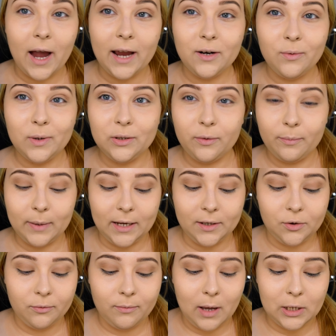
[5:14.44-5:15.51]
I don't want to apply
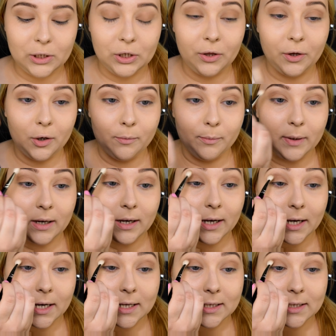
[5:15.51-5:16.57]
too much though
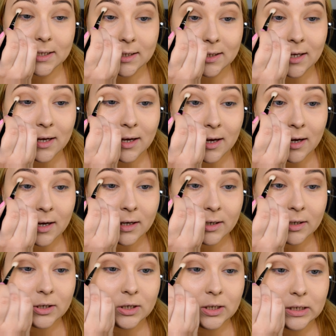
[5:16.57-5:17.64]
because
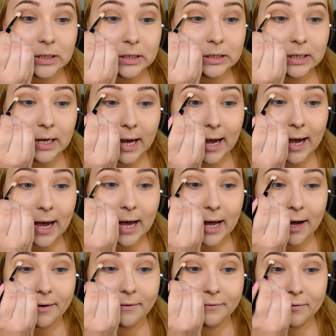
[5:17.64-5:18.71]
she didn't
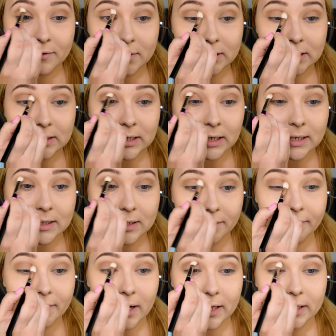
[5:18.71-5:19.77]
have tons
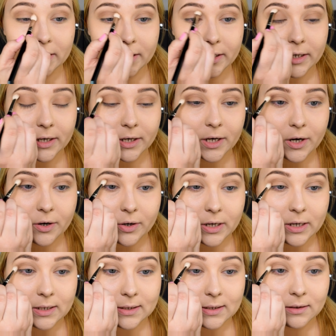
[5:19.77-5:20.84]
of color in her
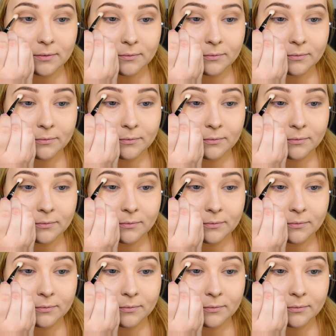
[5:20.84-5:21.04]
crease.